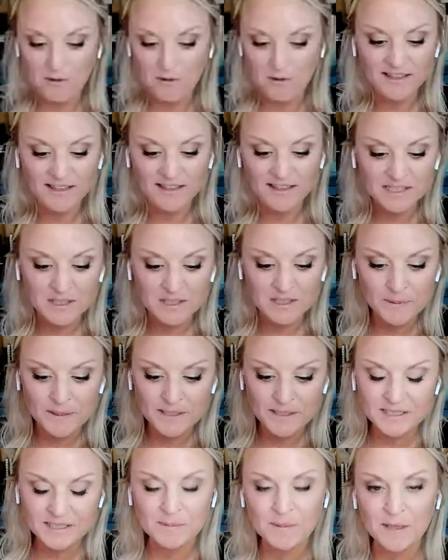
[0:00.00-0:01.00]
I like the
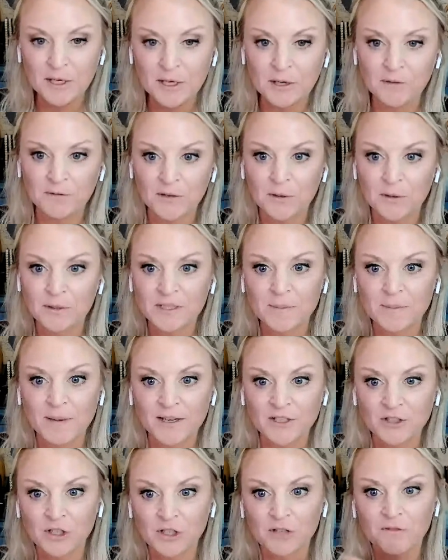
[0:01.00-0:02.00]
pinned speaker view,
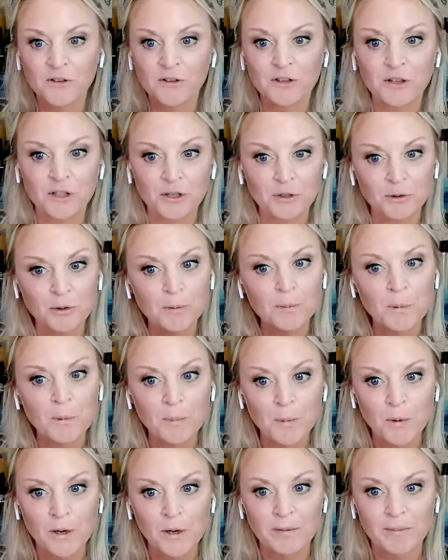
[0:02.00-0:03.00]
especially for the group
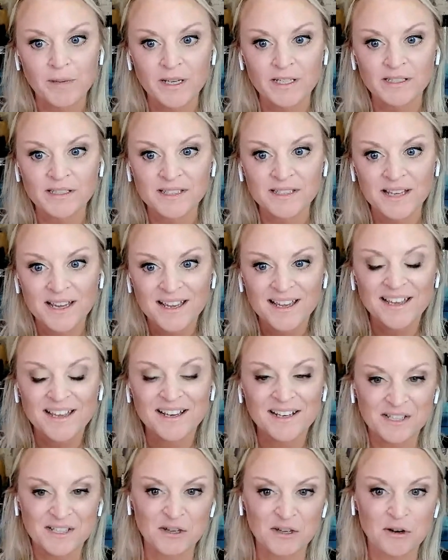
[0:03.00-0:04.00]
appointments,
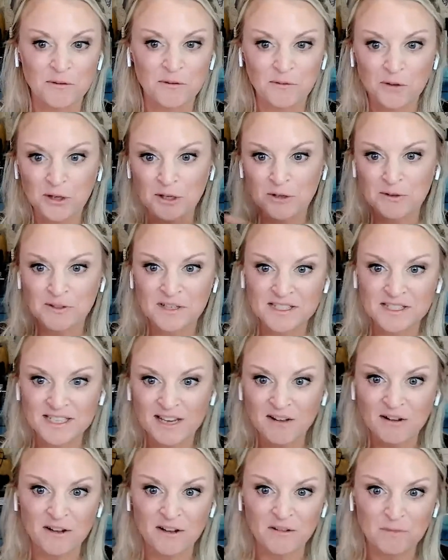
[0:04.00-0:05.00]
because if you're using
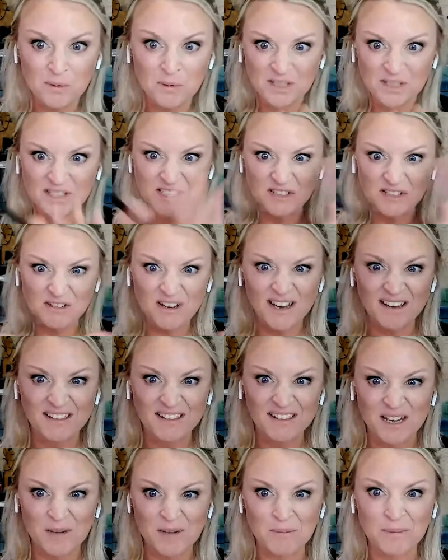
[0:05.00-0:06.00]
Telehealth Plus and you got a
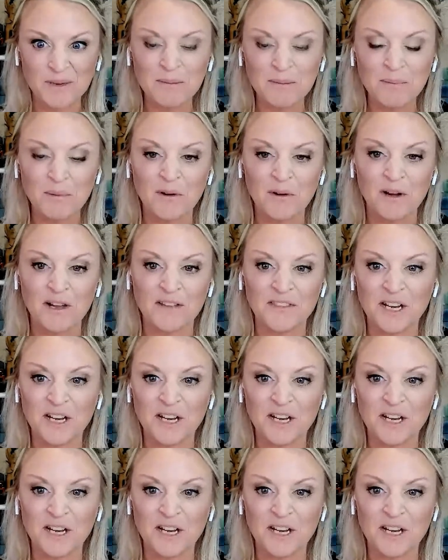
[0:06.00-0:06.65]
lot of people on